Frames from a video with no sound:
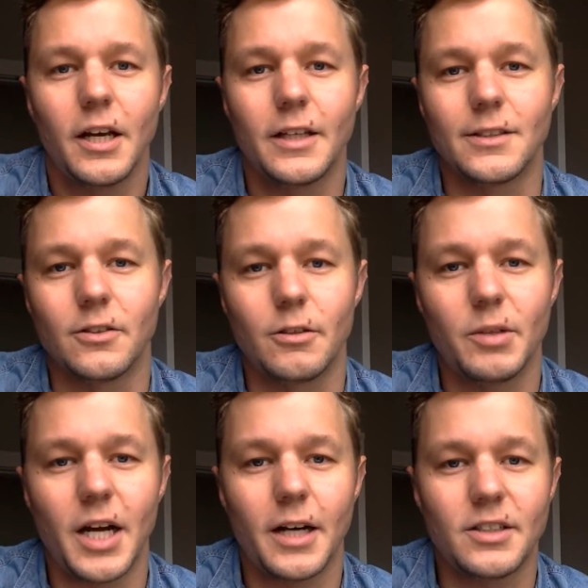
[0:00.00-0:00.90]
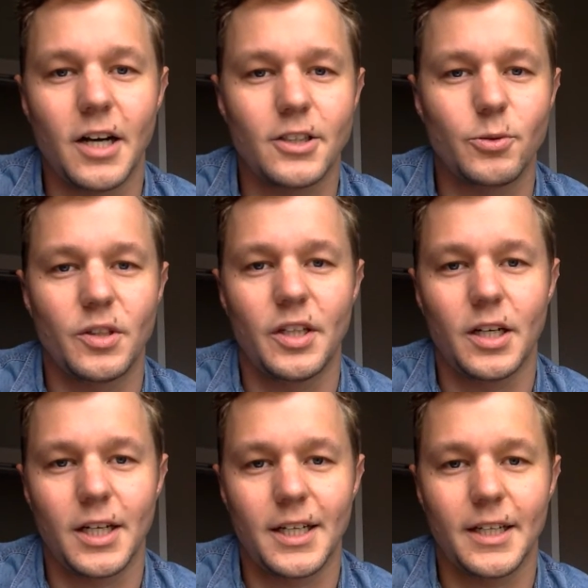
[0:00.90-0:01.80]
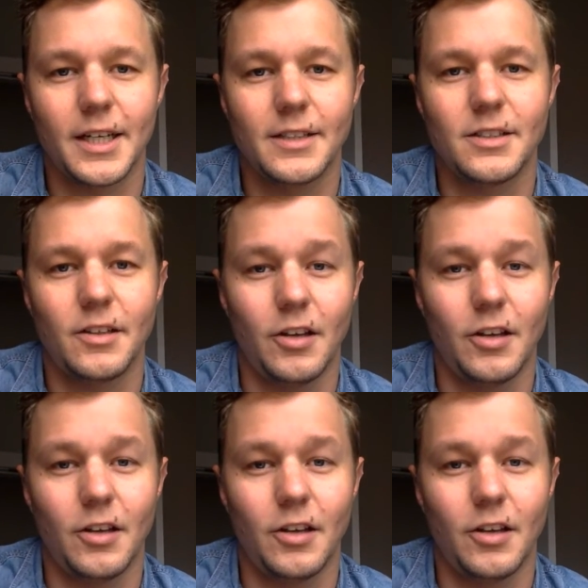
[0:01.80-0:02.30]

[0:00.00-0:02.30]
He's a little bit out of touch with the young kids.